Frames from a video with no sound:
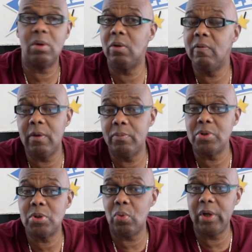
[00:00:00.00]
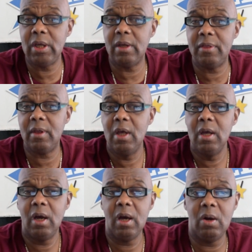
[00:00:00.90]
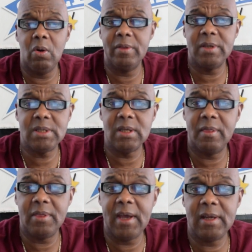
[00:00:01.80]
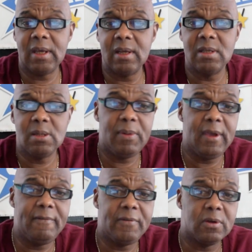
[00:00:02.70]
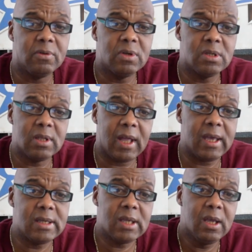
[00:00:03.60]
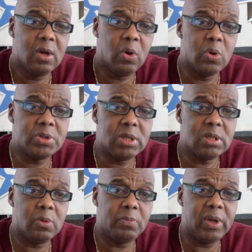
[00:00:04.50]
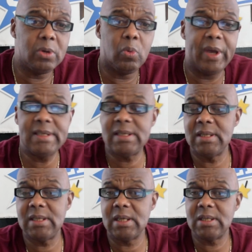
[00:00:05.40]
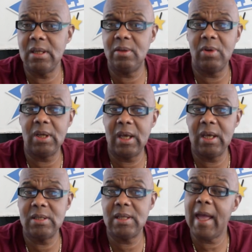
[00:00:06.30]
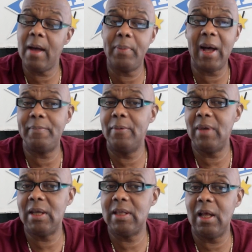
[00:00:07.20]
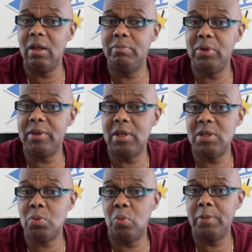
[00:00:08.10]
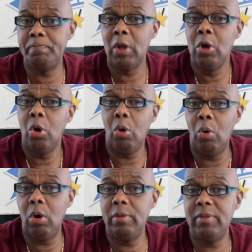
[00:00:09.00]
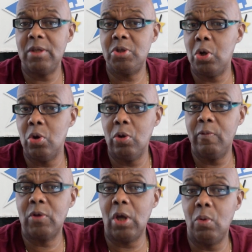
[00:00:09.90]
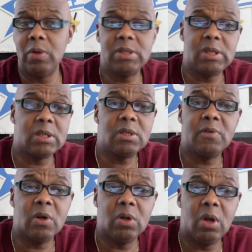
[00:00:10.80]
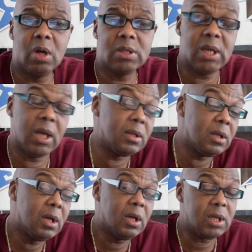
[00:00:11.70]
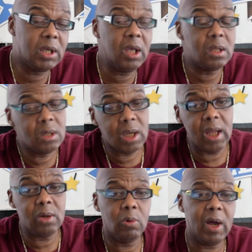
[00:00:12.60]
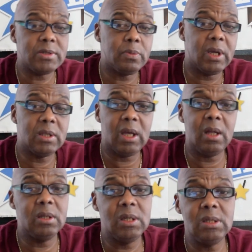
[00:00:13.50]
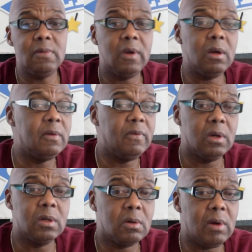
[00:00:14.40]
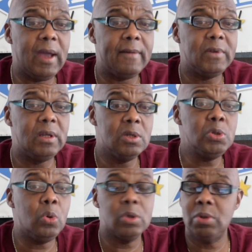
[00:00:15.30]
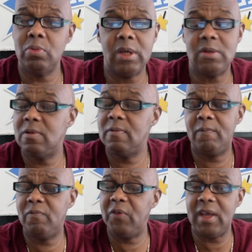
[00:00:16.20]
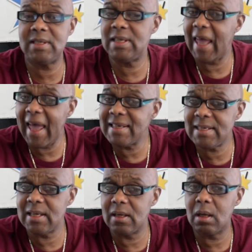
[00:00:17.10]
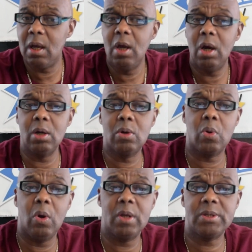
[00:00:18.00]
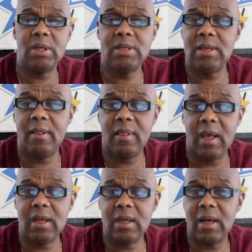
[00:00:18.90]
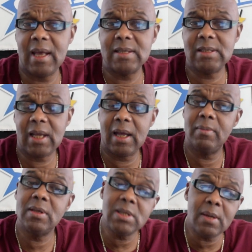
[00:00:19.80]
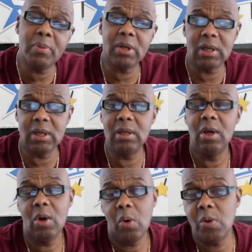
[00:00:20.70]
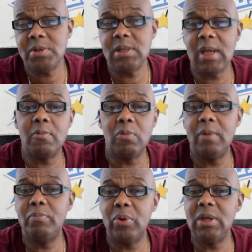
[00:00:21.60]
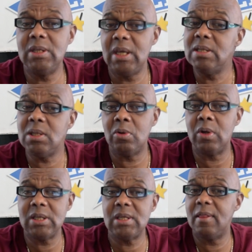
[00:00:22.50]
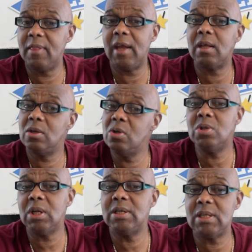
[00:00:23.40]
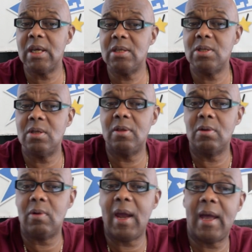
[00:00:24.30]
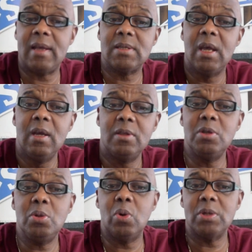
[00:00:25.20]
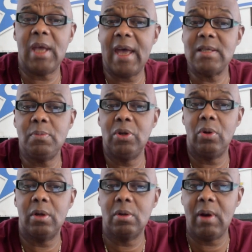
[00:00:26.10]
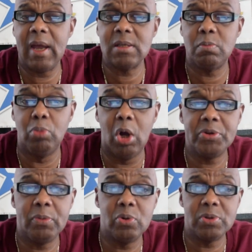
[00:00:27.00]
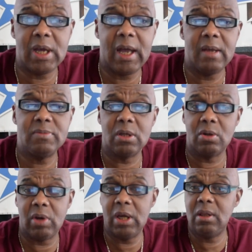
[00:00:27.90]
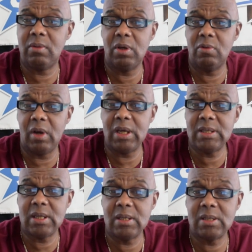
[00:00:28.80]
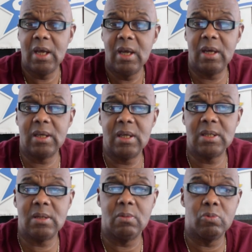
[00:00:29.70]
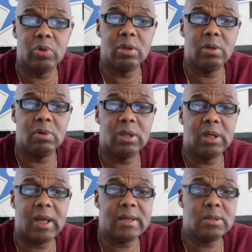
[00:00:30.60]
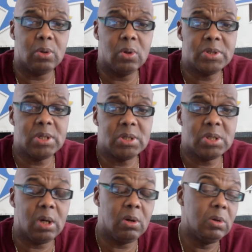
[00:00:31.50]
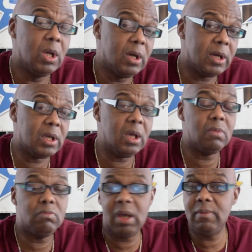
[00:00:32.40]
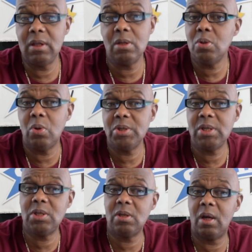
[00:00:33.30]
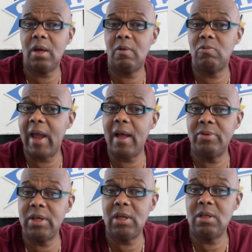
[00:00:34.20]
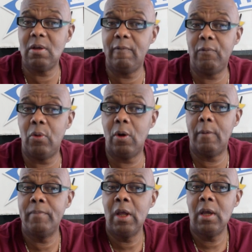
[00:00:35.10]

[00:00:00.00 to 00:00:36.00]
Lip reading: on November 20th on the synthetic, and the speed figure is nice. Horses have been away since 63 days. Now Papa Mandela put this one on the turf going 6 furlongs. And again, you got to watch Mandela. He's very, very crafty. This horse ran fantastic across the synthetic last time. And typically, horses that run pretty decent on a synthetic usually takes to the grass. This horse has been on the grass multiple times in grade 3 races against some really, really nice horses. So again, maybe this horse is rounded into form.